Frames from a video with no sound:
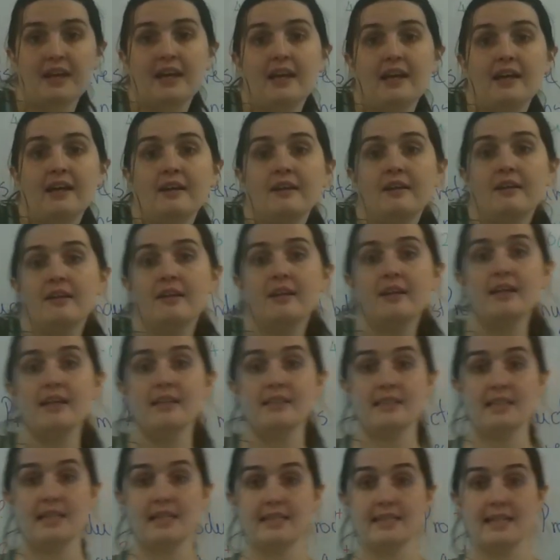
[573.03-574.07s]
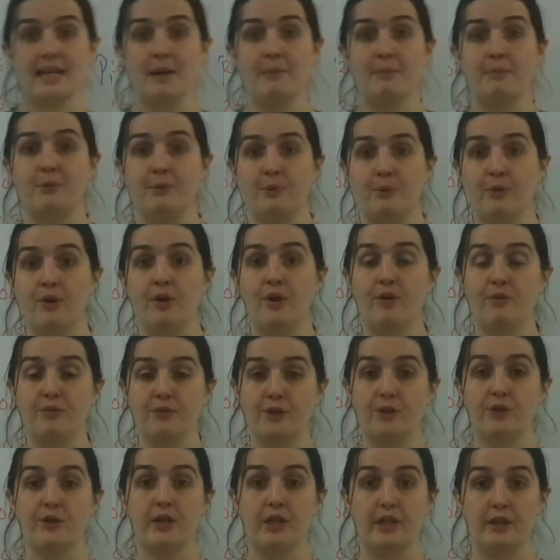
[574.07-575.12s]
that there is an example
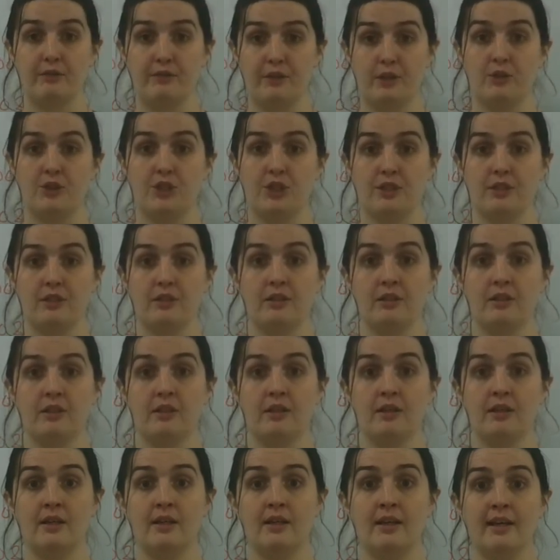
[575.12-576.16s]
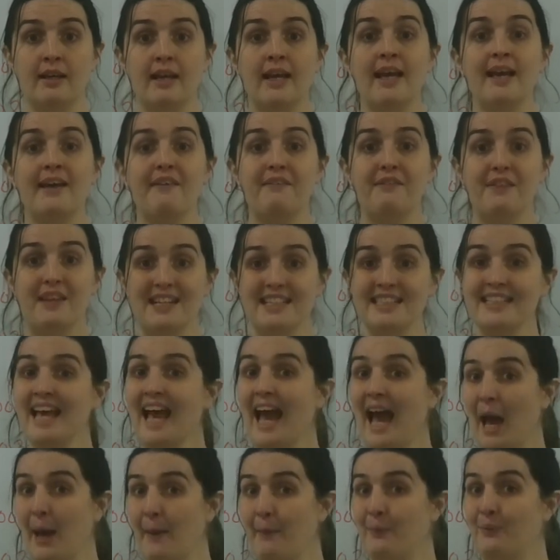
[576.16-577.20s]
of nuclear fusion.
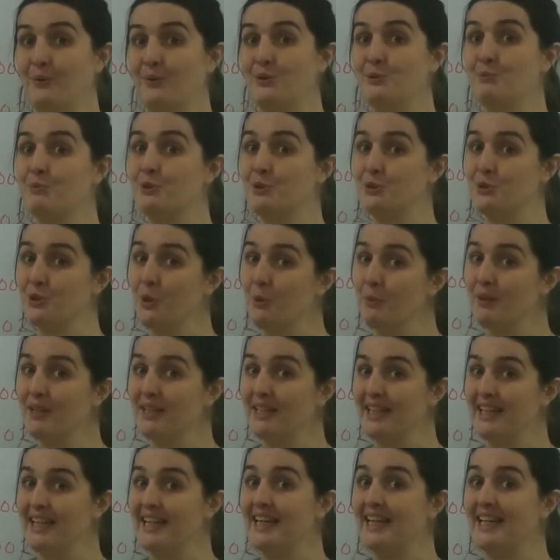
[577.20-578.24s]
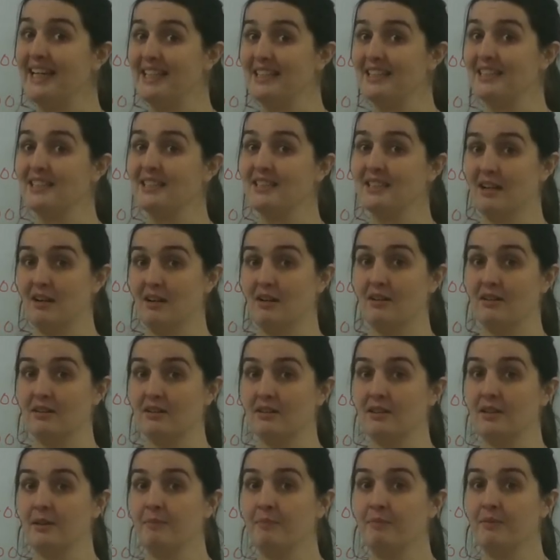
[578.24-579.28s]
This happens predominantly in
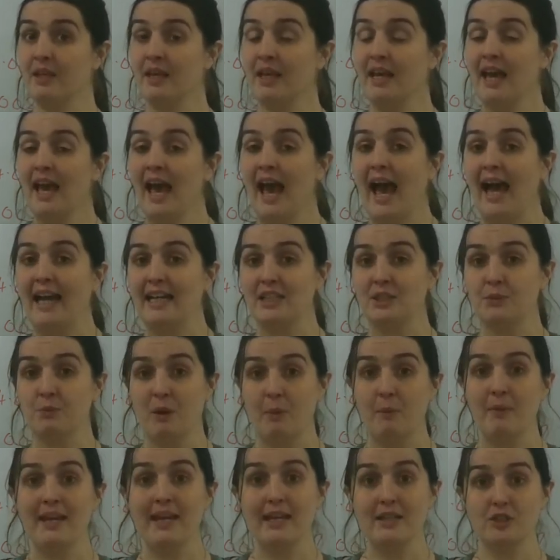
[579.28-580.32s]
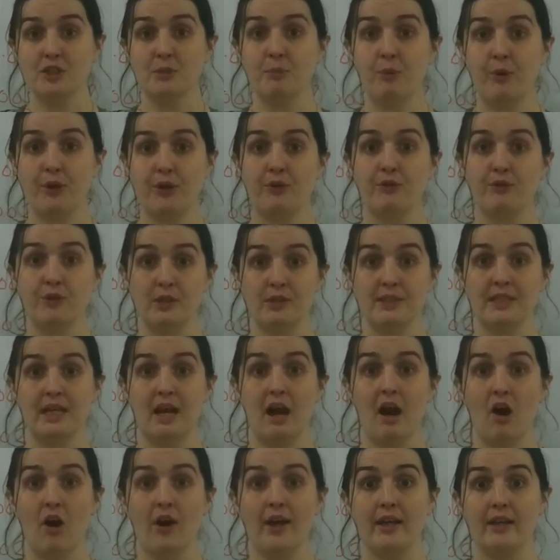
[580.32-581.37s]
stars. And it's when we get to the point of
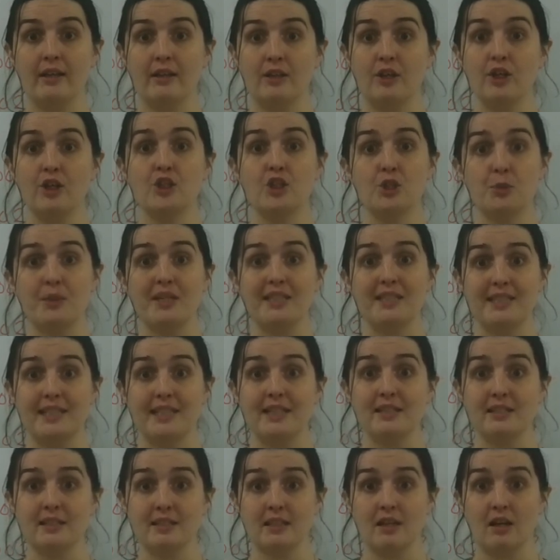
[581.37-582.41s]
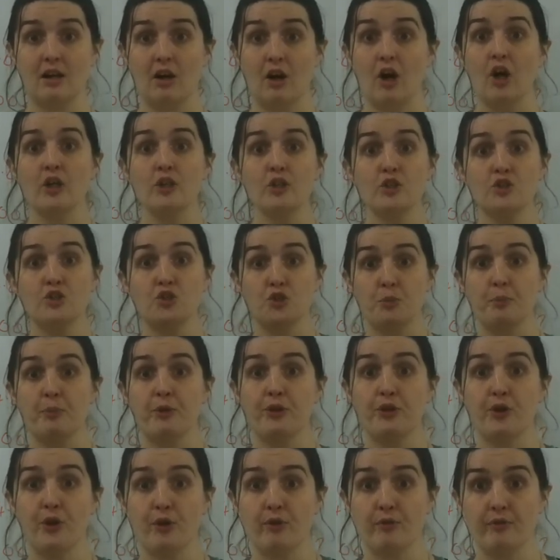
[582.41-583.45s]
fusing iron, do we see a star
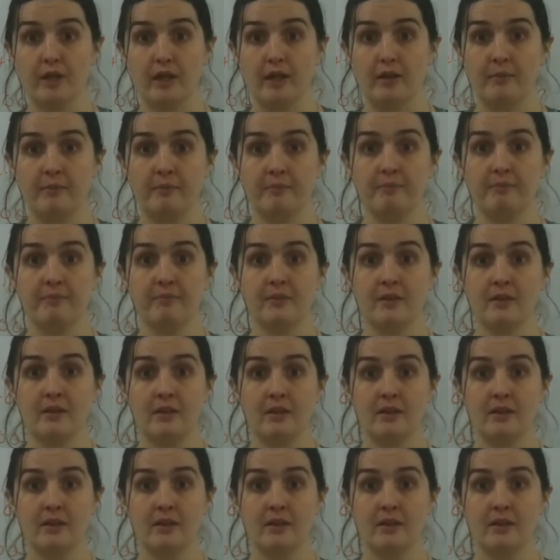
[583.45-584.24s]
supernova?